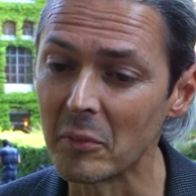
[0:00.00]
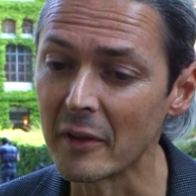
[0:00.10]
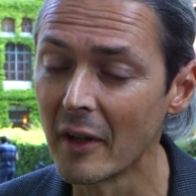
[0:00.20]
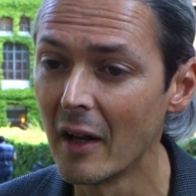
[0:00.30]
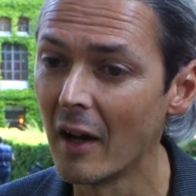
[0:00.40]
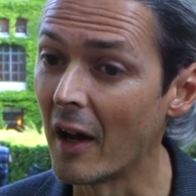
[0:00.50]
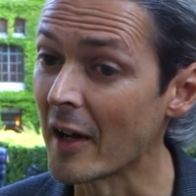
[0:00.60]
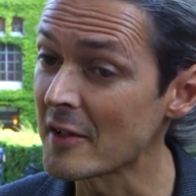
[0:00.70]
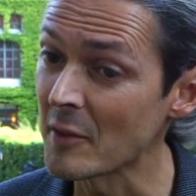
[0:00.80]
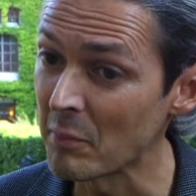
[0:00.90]
But
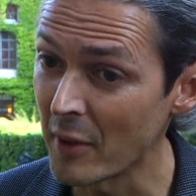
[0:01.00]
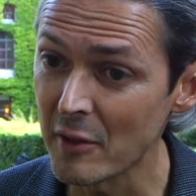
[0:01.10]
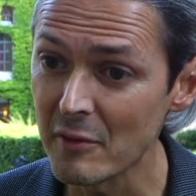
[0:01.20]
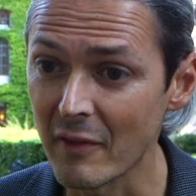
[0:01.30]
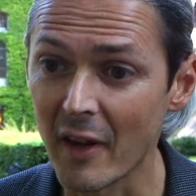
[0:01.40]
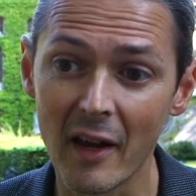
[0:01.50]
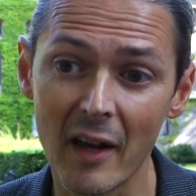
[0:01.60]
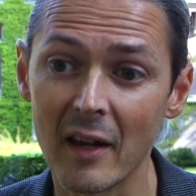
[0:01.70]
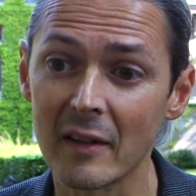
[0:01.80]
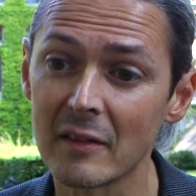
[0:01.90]
I suppose they
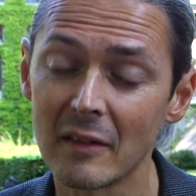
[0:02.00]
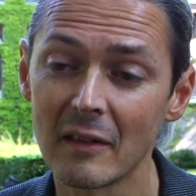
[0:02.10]
had